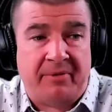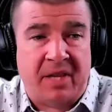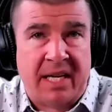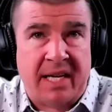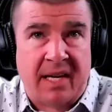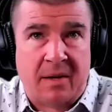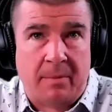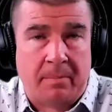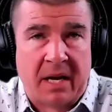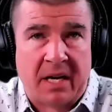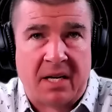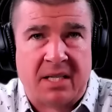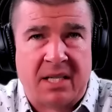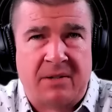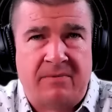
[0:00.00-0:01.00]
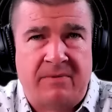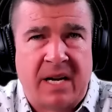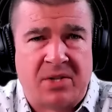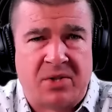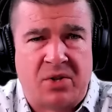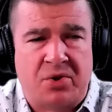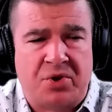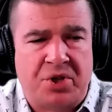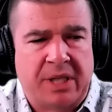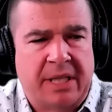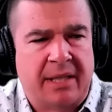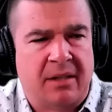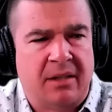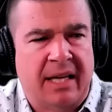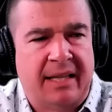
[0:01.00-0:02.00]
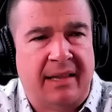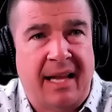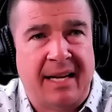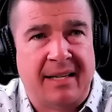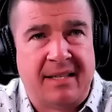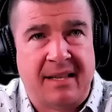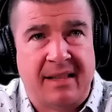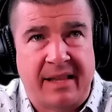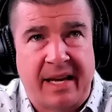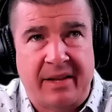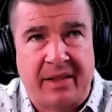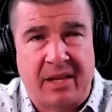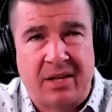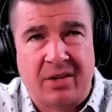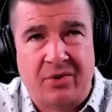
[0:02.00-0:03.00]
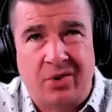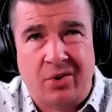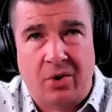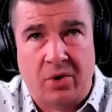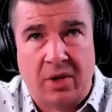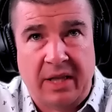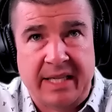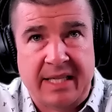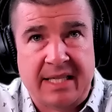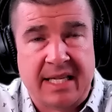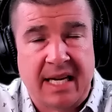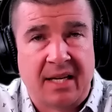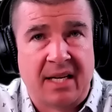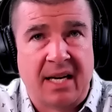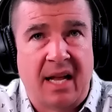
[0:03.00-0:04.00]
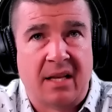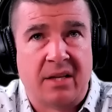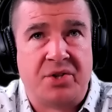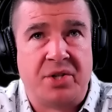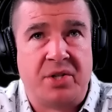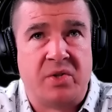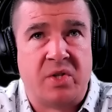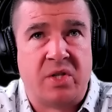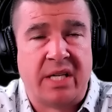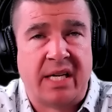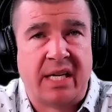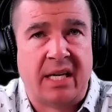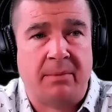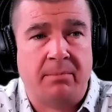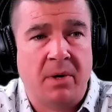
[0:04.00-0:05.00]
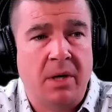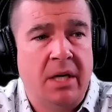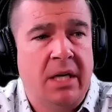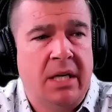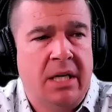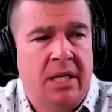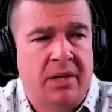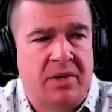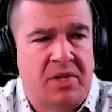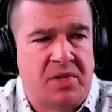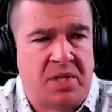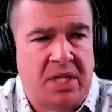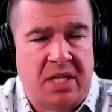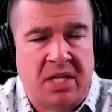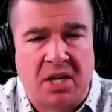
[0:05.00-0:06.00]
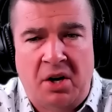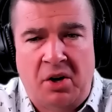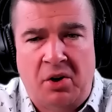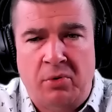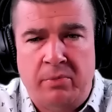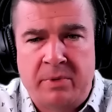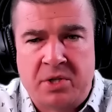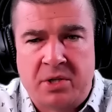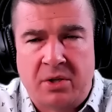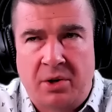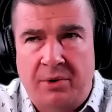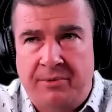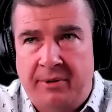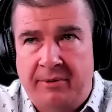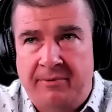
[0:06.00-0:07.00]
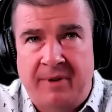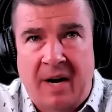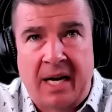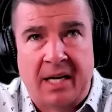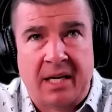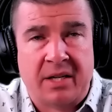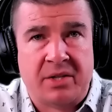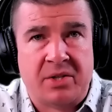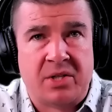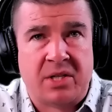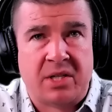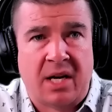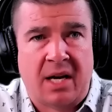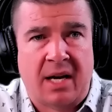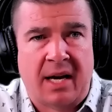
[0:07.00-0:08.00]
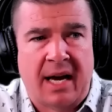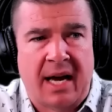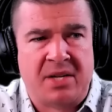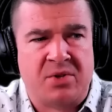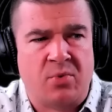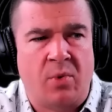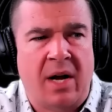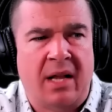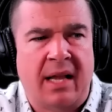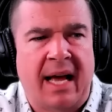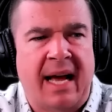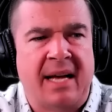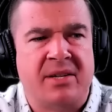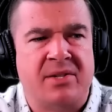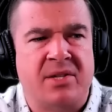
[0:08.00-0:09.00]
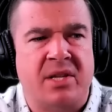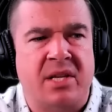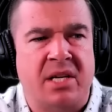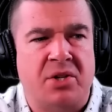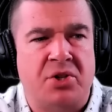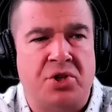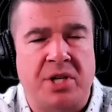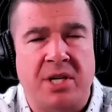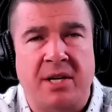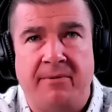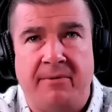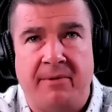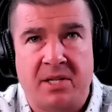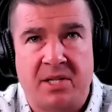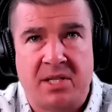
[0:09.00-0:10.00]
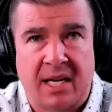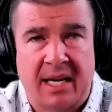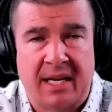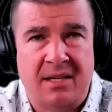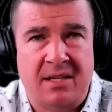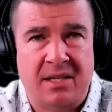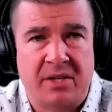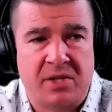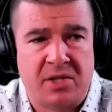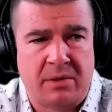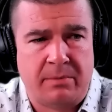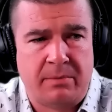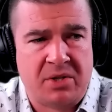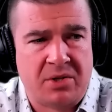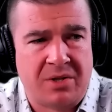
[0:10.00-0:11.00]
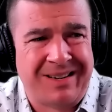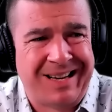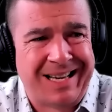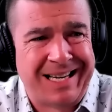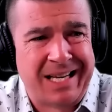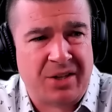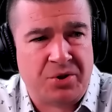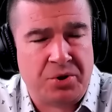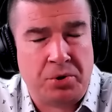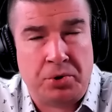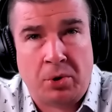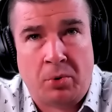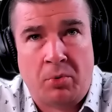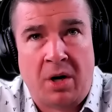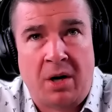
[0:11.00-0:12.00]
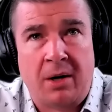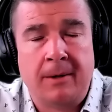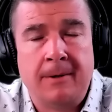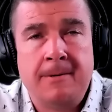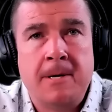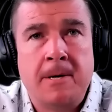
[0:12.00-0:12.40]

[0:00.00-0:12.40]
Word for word: of the Independent Investor Channel, I'd like to thank the Aduro Clean Technologies team, the C E O, Mister Ofer Vikus, uh, as well as the Chief Scientist, Mister Anil Javoir,